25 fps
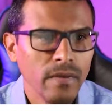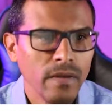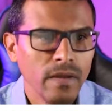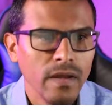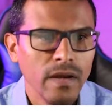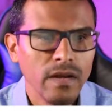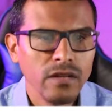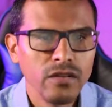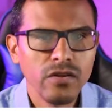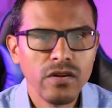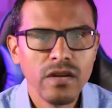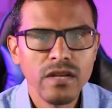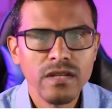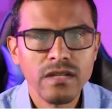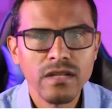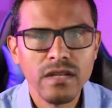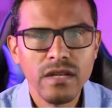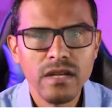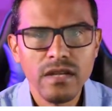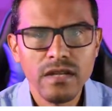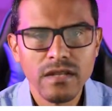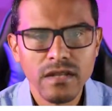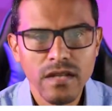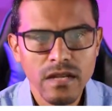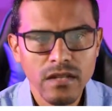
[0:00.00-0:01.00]
And as you can
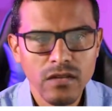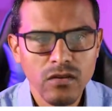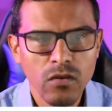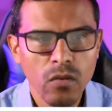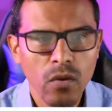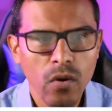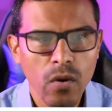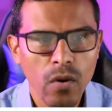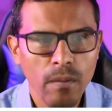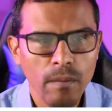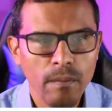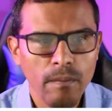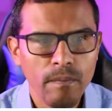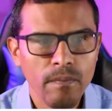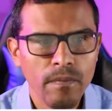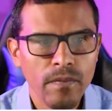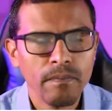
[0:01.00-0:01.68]
see, it says Chrome.